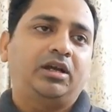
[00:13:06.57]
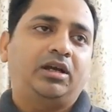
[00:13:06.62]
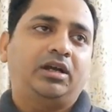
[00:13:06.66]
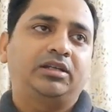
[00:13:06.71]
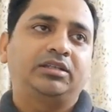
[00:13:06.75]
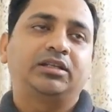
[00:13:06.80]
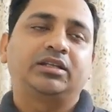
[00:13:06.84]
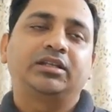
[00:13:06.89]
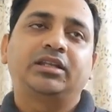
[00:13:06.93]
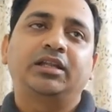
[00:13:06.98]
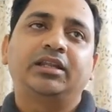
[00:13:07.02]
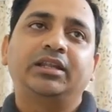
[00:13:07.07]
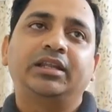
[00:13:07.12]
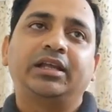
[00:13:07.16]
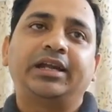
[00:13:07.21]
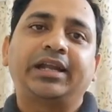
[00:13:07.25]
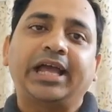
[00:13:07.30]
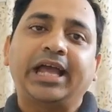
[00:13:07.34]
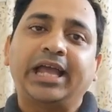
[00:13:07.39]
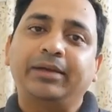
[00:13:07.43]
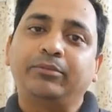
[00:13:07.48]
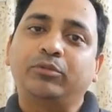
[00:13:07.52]
Other than
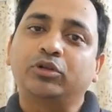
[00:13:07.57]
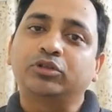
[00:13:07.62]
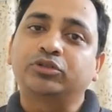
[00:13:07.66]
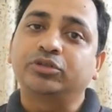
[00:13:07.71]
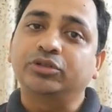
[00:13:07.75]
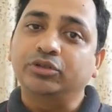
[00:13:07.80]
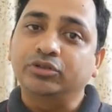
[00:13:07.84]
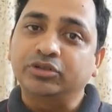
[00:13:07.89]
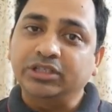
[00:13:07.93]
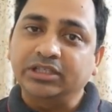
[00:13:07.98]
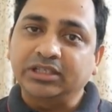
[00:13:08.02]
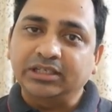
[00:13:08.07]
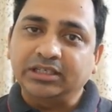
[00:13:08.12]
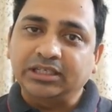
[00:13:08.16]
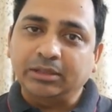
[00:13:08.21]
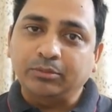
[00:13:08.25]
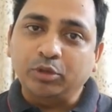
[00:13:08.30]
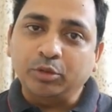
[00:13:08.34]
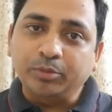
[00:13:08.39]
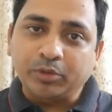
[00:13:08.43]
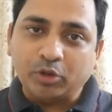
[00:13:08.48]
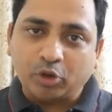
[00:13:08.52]
that, I am also using
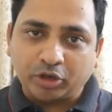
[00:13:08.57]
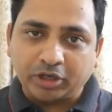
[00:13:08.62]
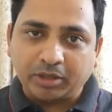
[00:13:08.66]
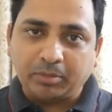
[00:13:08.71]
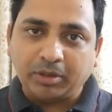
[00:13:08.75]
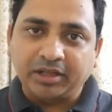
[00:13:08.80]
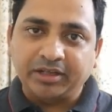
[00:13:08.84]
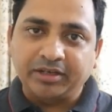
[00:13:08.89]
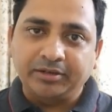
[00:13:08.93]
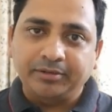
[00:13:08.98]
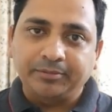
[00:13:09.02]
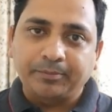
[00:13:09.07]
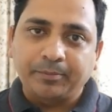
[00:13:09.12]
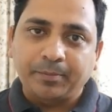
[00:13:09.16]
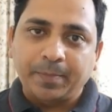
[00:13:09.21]
WP Rocket plugin.